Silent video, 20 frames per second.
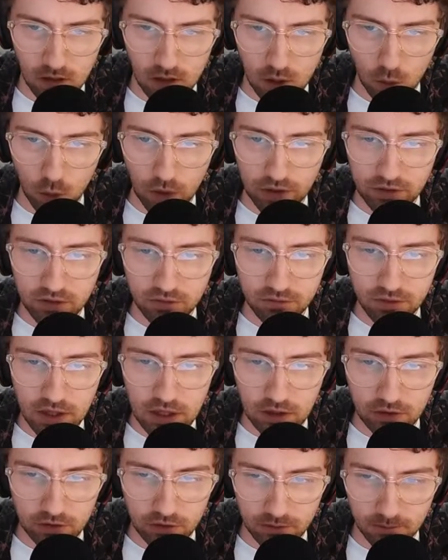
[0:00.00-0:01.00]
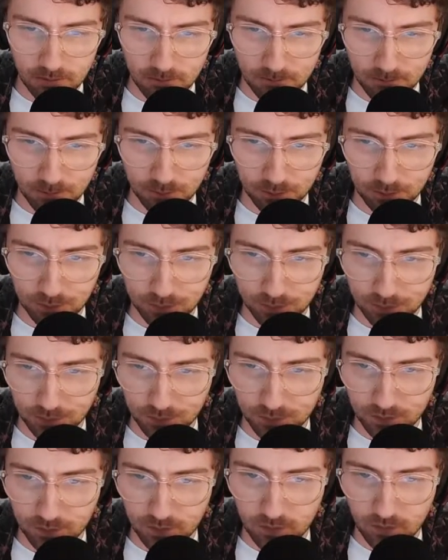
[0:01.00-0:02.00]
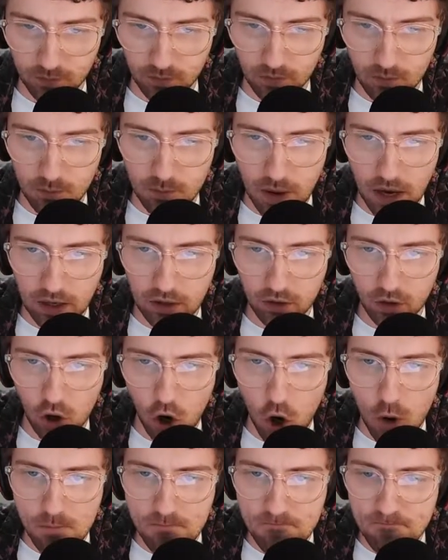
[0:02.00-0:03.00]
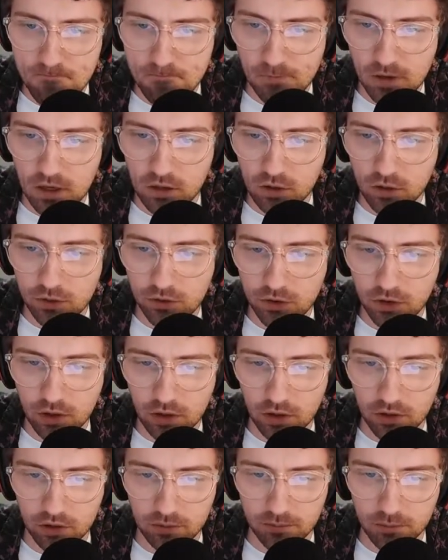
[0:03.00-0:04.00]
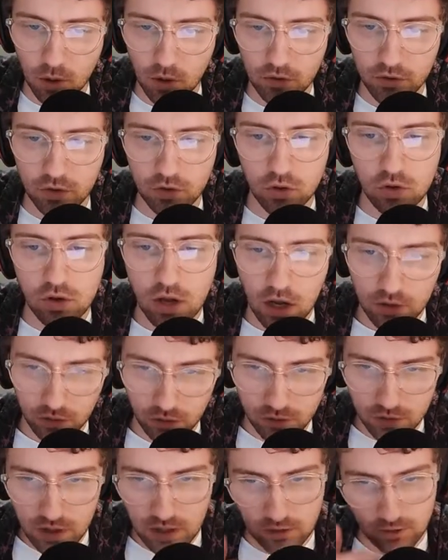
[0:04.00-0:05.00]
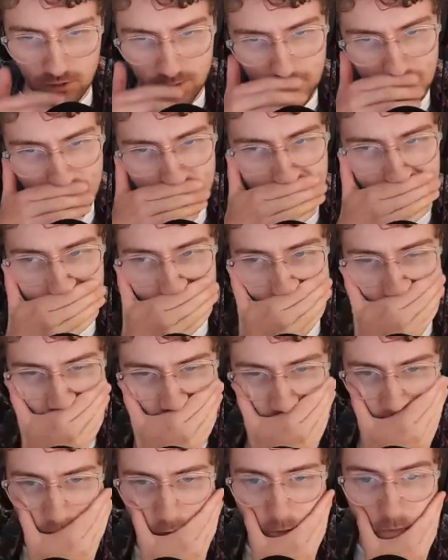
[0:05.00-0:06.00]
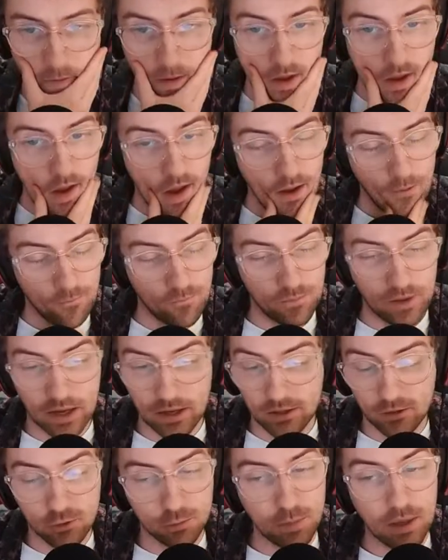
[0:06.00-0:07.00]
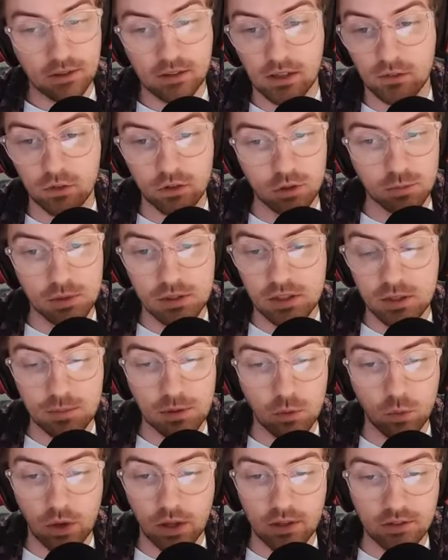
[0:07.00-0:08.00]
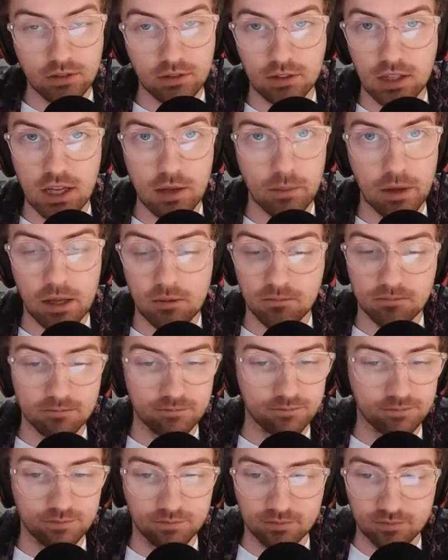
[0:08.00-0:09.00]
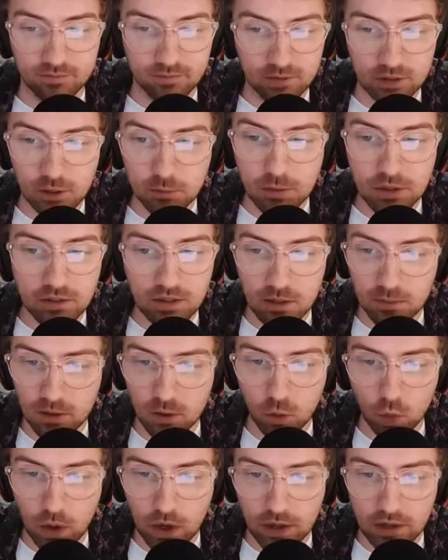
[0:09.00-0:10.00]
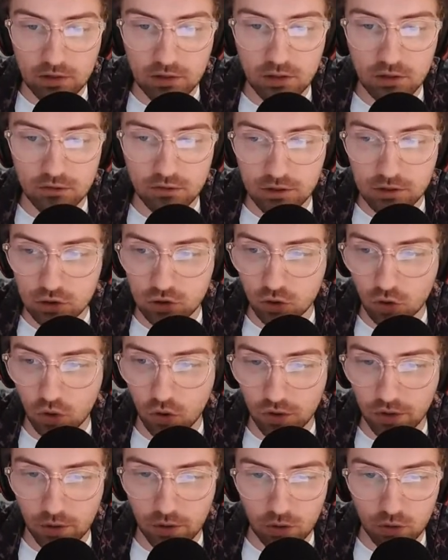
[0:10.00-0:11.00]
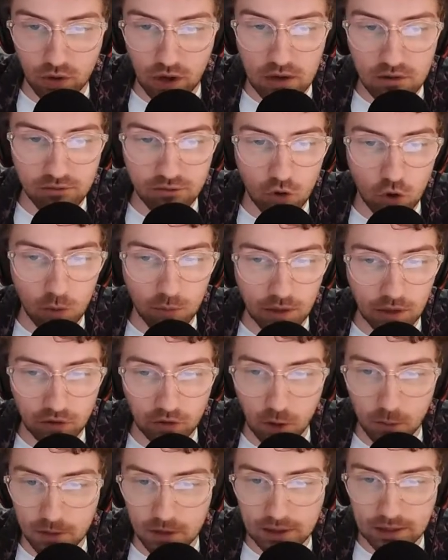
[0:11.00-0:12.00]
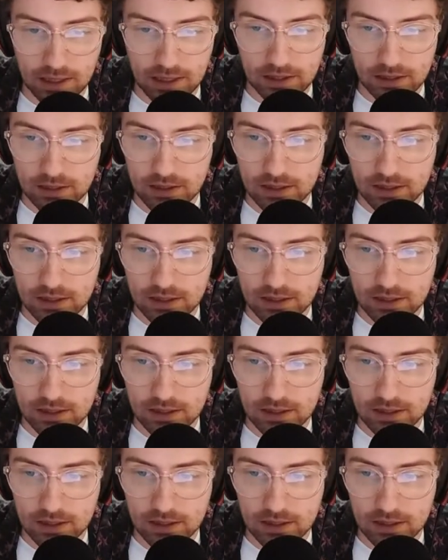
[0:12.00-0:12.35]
Wellington Phoenix, back at home in New Zealand, hosting Newcastle Jets. I'd expect everyone to be tipping Wellington there, man. You'd be tipping Wellington for sure. They're in great form. They're top of the ladder.